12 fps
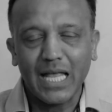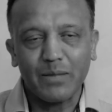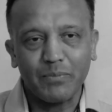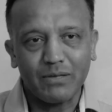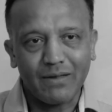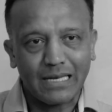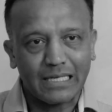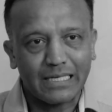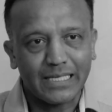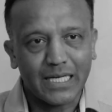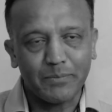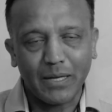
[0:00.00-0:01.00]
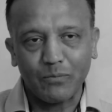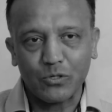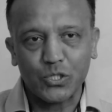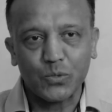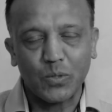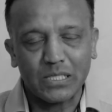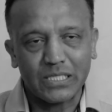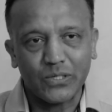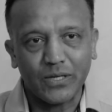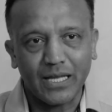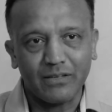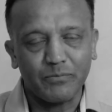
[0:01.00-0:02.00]
Be very clear about what you want in
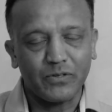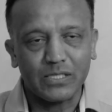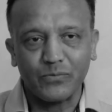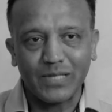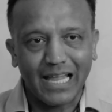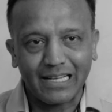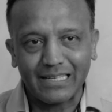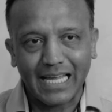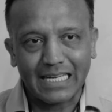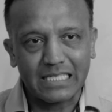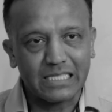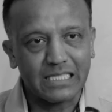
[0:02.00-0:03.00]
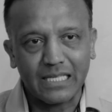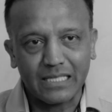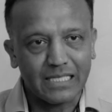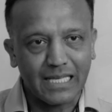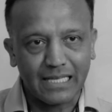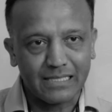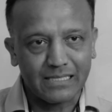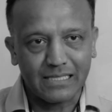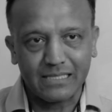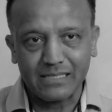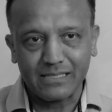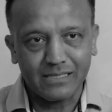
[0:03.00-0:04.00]
your life, because without clarity, nothing else
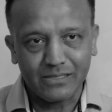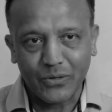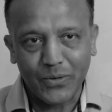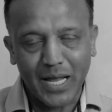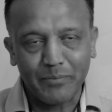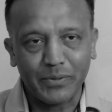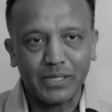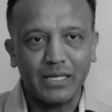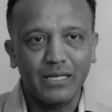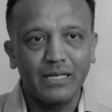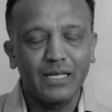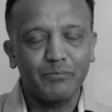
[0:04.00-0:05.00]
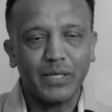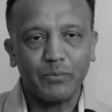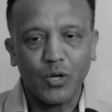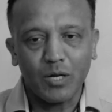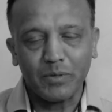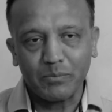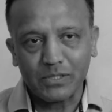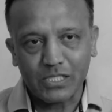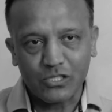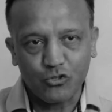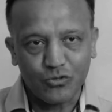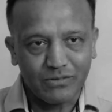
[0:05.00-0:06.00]
is going to happen. A lot of people
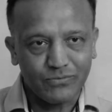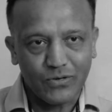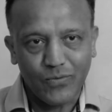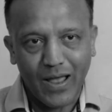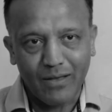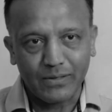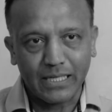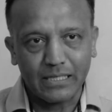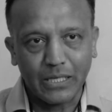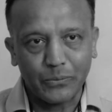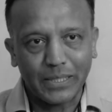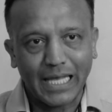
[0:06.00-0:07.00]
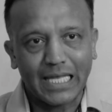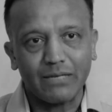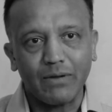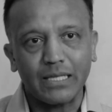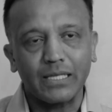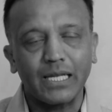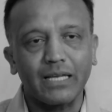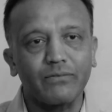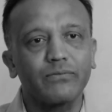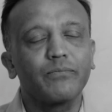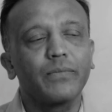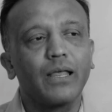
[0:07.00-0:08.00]
just drift around and don't get anywhere in their
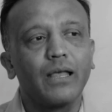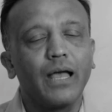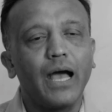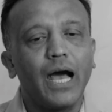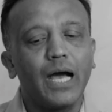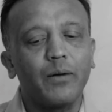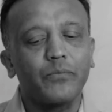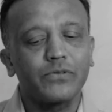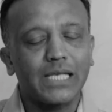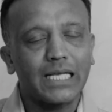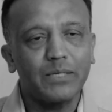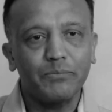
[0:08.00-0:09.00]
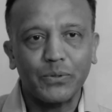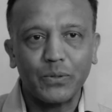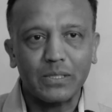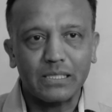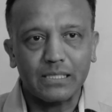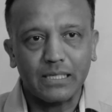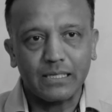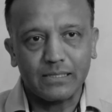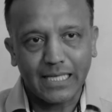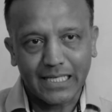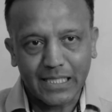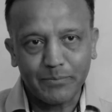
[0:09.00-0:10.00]
life. Second point is
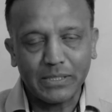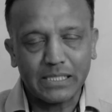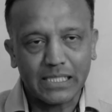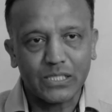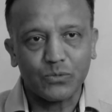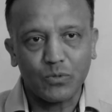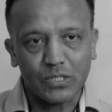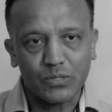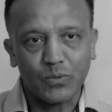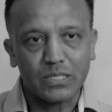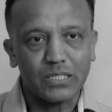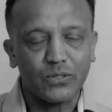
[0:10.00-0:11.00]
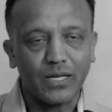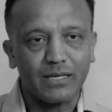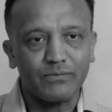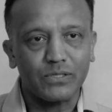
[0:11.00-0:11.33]
get committed to what you want in your life.